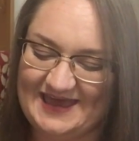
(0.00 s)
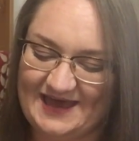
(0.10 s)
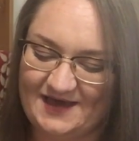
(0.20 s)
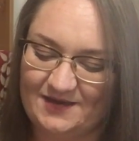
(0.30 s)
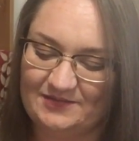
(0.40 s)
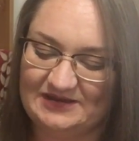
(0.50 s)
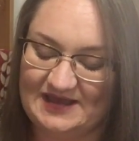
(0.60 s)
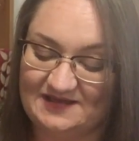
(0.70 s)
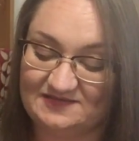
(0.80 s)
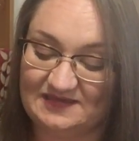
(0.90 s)
And it
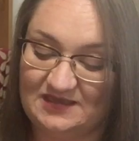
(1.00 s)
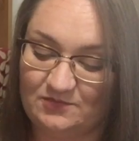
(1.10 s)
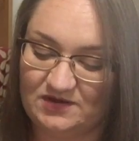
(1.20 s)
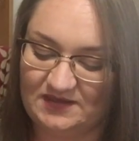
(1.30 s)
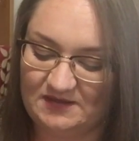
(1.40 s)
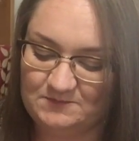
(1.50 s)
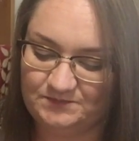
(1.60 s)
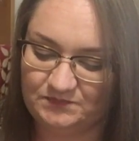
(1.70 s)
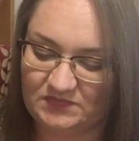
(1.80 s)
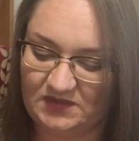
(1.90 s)
has the keyword again.
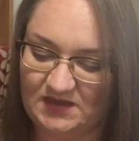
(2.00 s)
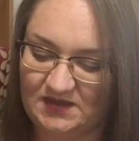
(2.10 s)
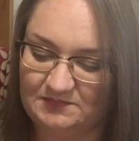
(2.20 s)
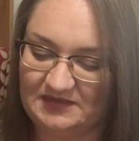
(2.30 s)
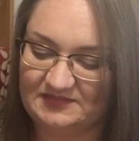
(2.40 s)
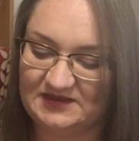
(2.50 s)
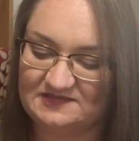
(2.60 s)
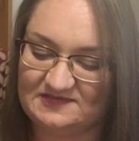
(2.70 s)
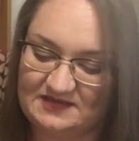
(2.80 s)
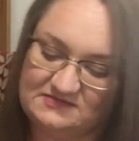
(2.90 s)
And then it
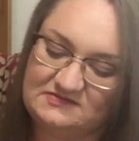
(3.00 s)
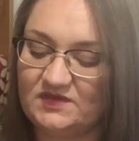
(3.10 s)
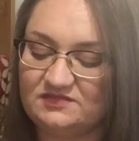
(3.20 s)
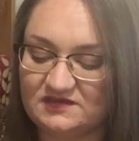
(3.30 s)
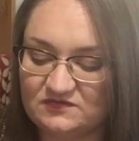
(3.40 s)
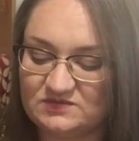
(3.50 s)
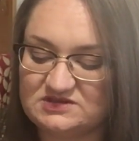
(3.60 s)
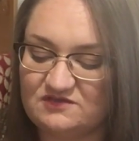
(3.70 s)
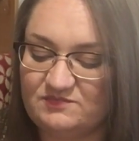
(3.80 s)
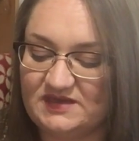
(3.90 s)
says, things which
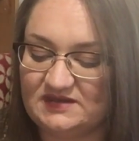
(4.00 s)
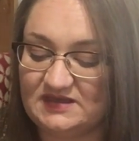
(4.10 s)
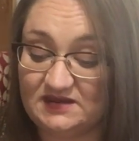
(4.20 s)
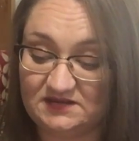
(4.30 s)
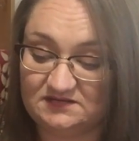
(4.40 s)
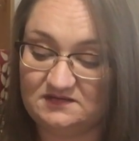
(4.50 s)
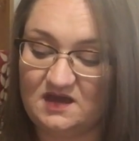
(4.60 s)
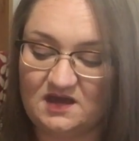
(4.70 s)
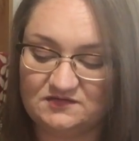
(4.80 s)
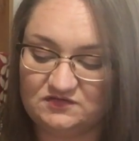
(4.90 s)
have been hidden,
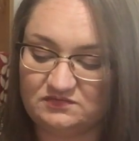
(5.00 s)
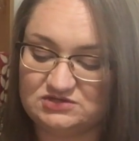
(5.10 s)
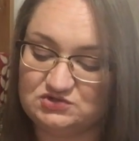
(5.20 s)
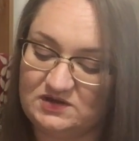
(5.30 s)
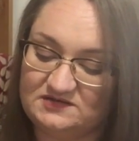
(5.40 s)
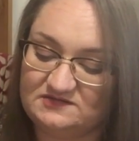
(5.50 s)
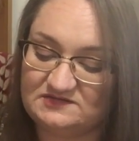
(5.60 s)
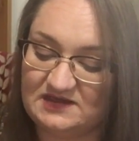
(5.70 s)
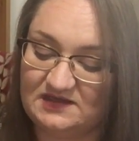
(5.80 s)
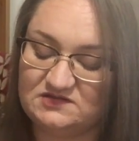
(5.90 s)
hard to reach or
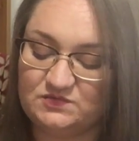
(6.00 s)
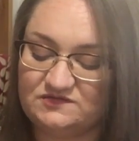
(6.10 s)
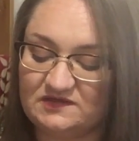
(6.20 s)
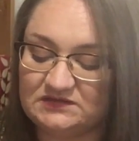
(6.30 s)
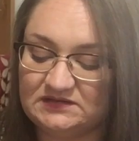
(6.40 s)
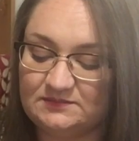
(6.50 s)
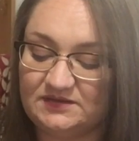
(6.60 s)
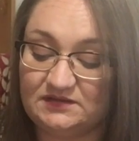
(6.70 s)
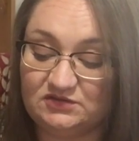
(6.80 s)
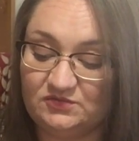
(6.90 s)
understand, will suddenly
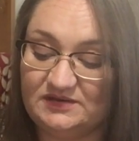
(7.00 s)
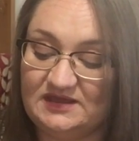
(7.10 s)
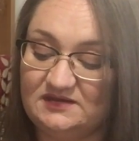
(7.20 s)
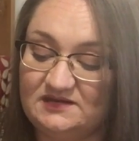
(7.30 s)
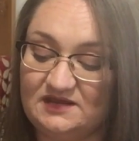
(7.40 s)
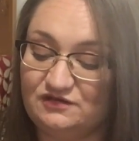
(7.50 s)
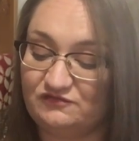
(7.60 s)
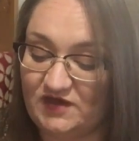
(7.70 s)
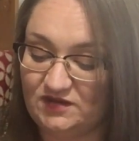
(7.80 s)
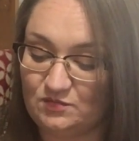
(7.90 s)
be illuminated and
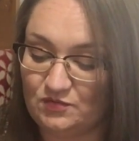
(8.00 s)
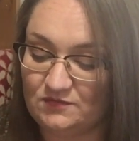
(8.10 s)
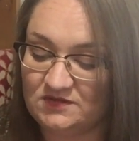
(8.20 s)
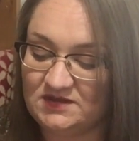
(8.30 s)
available.